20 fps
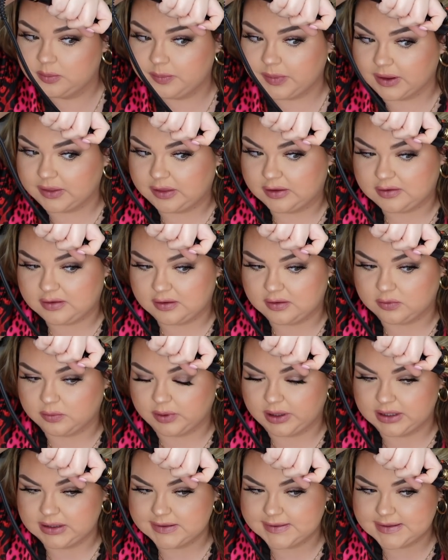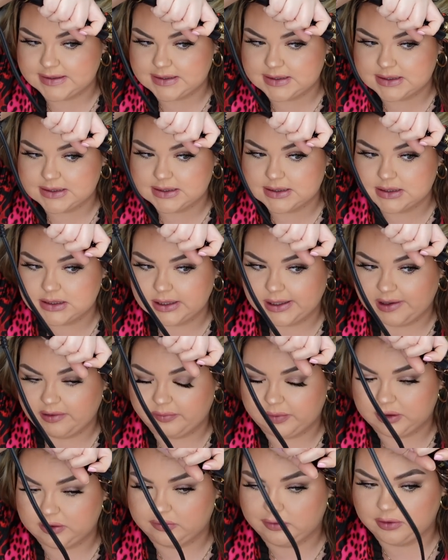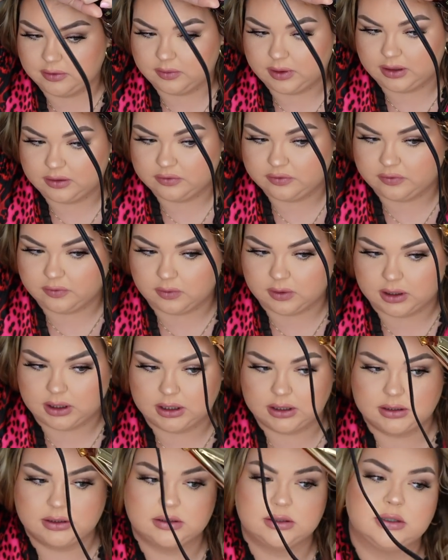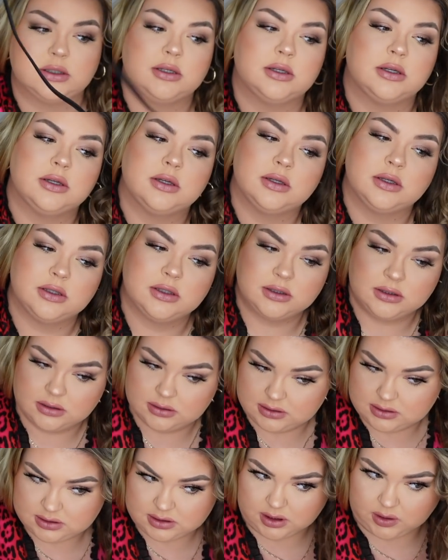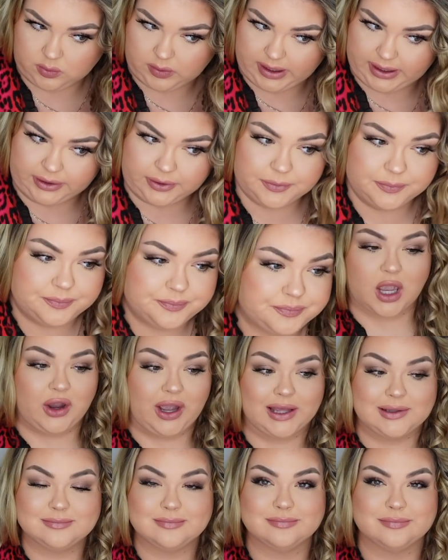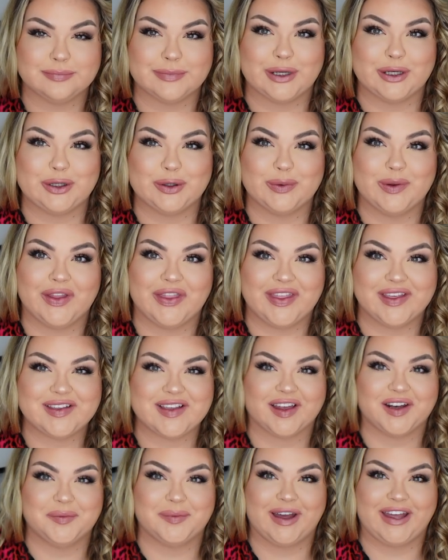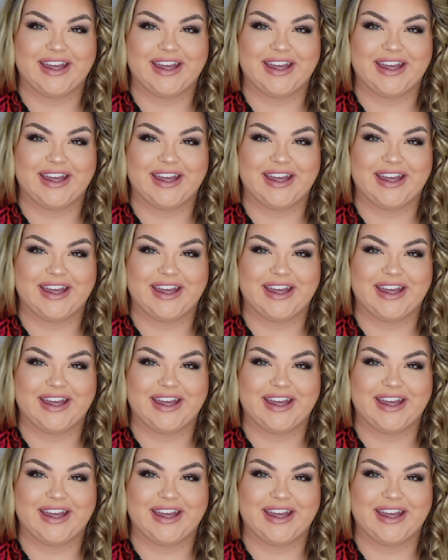But this is what I've been doing for a while. All right, I'm gonna do this side of my